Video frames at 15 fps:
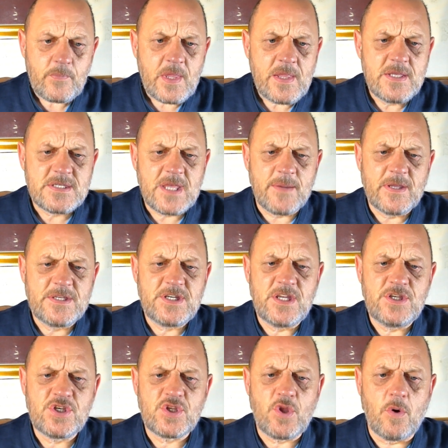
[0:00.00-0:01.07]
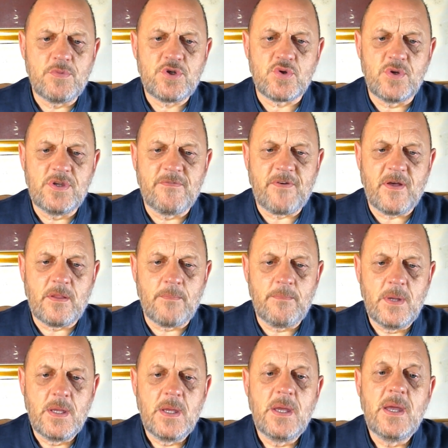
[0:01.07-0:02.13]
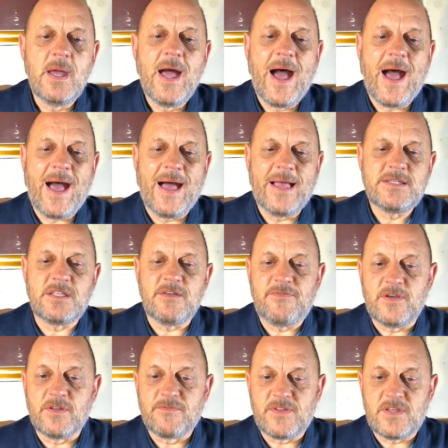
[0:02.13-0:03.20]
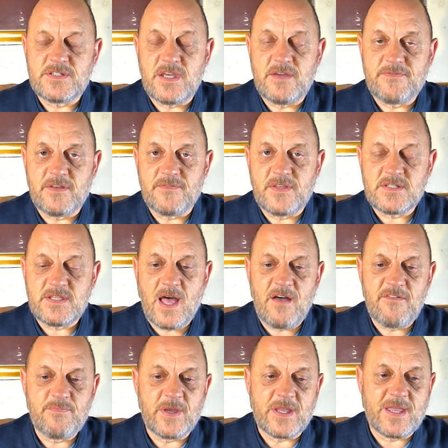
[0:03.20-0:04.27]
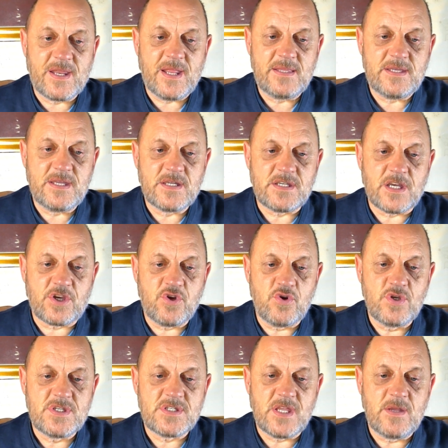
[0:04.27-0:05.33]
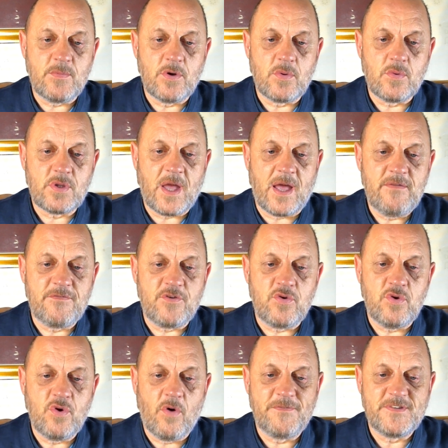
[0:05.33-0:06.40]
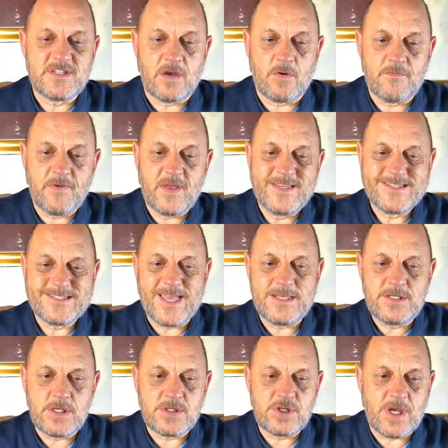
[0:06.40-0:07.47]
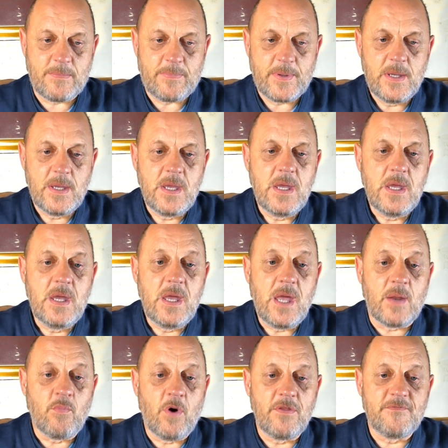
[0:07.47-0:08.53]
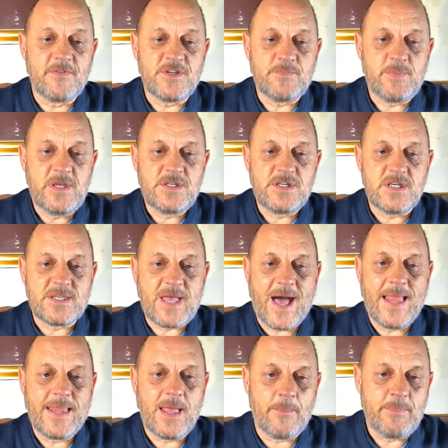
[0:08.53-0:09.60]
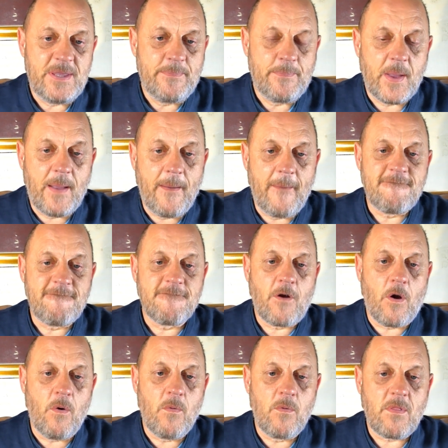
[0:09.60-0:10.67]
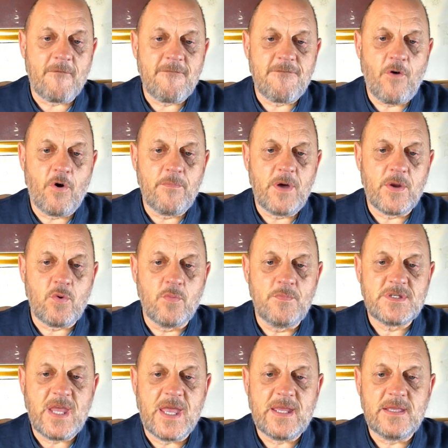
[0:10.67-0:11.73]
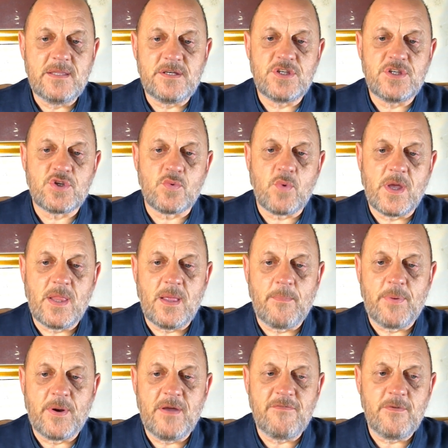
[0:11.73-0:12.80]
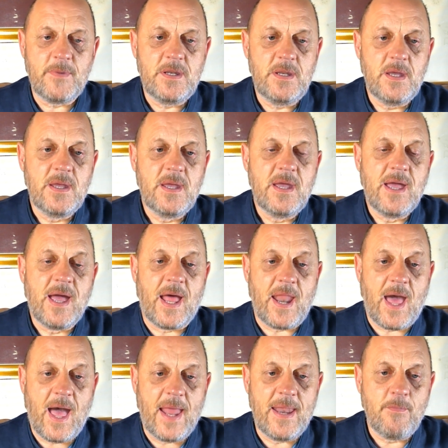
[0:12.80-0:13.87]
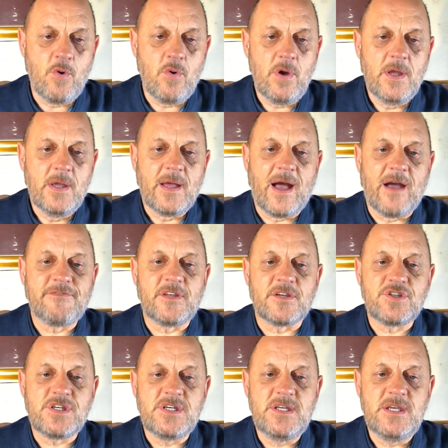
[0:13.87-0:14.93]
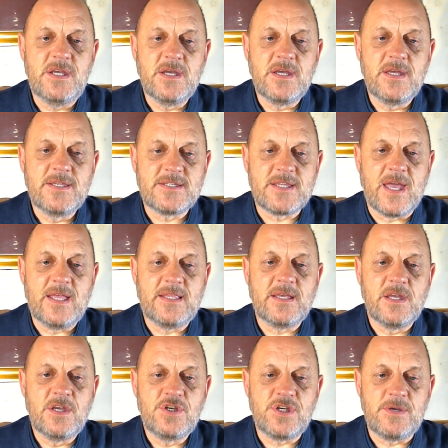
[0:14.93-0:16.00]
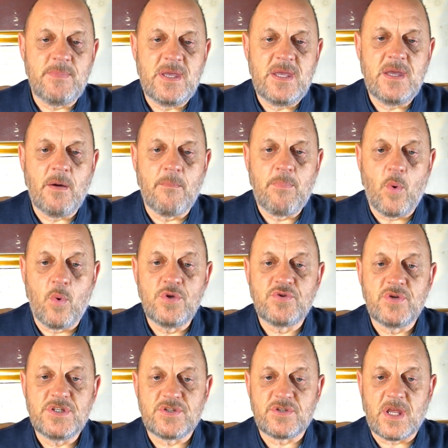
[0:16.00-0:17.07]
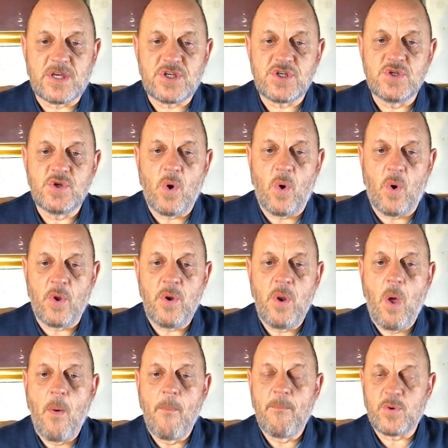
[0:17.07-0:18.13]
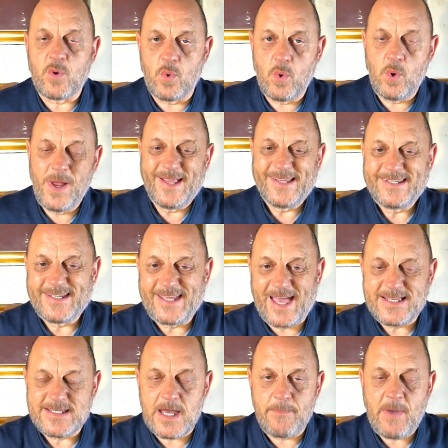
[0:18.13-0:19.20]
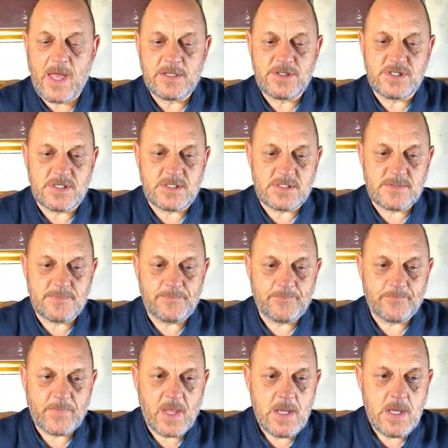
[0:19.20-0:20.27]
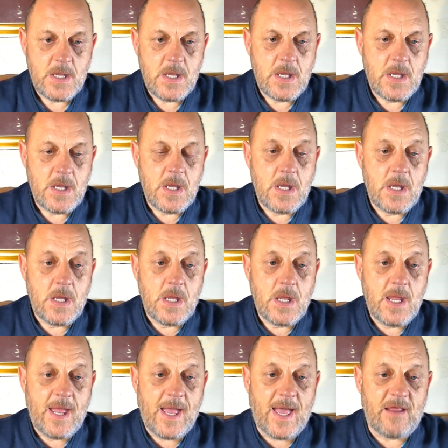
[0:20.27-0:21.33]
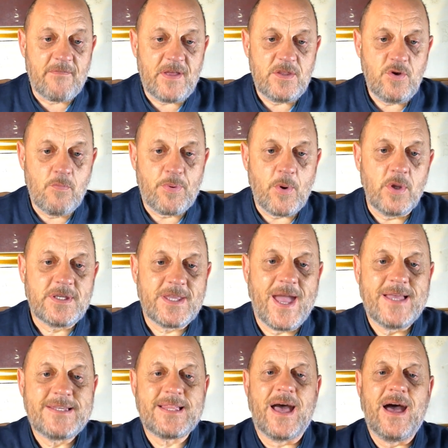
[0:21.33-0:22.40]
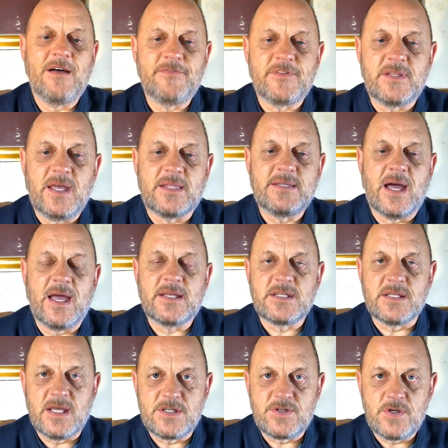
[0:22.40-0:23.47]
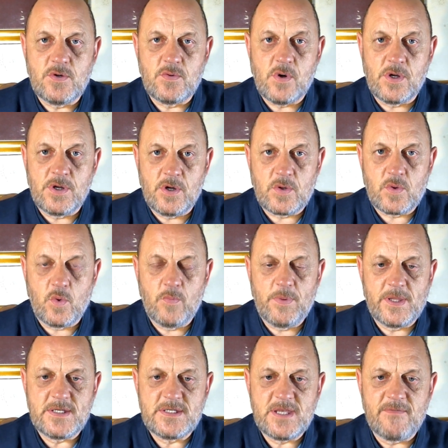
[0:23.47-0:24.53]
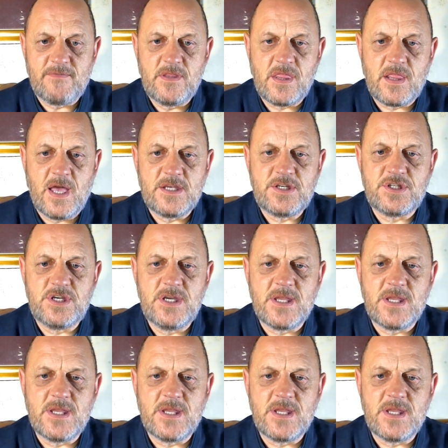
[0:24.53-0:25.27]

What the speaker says: The cinema chain stopped showing the film as they feared for the safety of the staff, but critics accused Cineworld and View of self-censorship. In one of the speeches, Al-Habib called former Home Secretary Suella Braverman an animal after she said she may impose restriction on pro-Gaza marches. In a video broadcast after the attacks in Israel on October the 7th last year,